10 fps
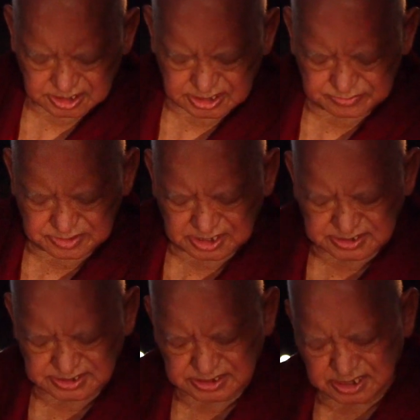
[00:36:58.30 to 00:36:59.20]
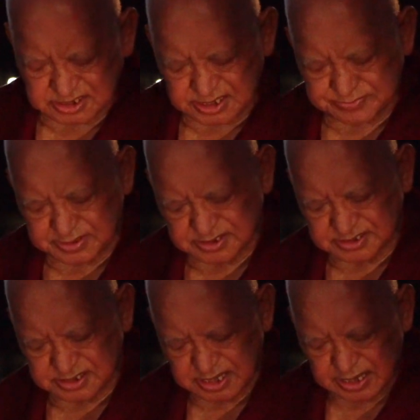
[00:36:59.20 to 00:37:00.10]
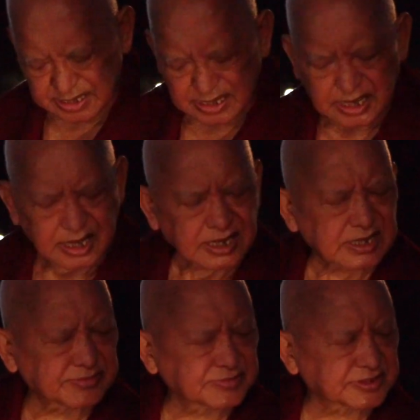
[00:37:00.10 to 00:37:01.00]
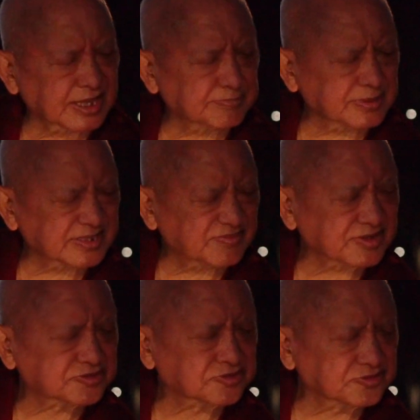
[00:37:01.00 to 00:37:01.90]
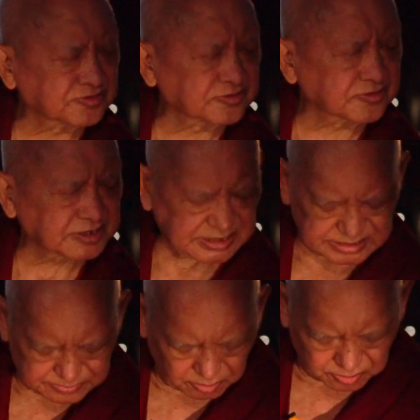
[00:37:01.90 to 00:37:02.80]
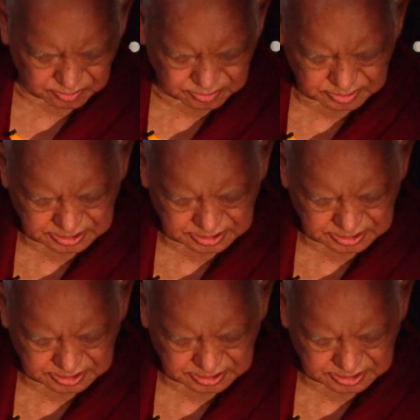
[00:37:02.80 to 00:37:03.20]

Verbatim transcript: even the sentiments, even the benefit to you is small.